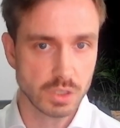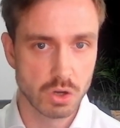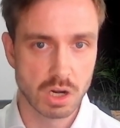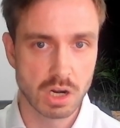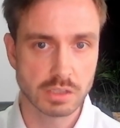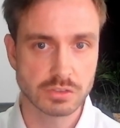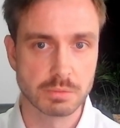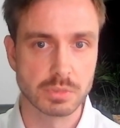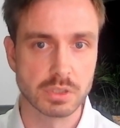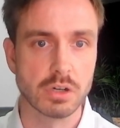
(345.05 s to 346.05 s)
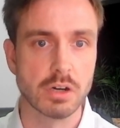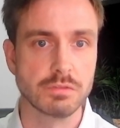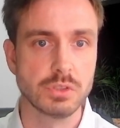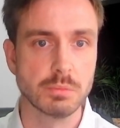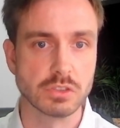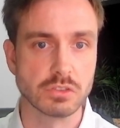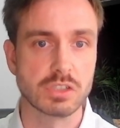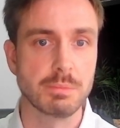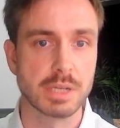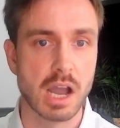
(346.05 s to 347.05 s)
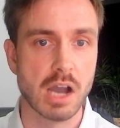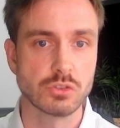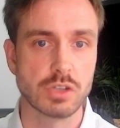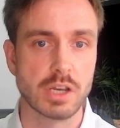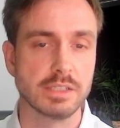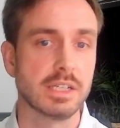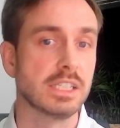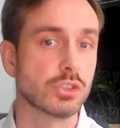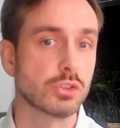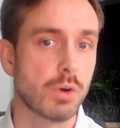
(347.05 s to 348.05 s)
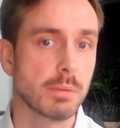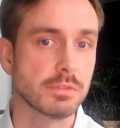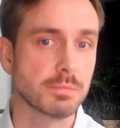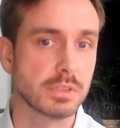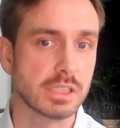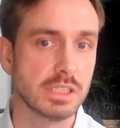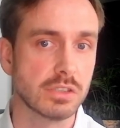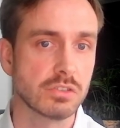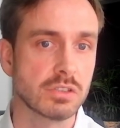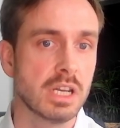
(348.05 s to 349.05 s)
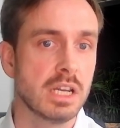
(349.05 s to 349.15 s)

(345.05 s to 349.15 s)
A large number of humans sleeping outside in a swarm of mosquitoes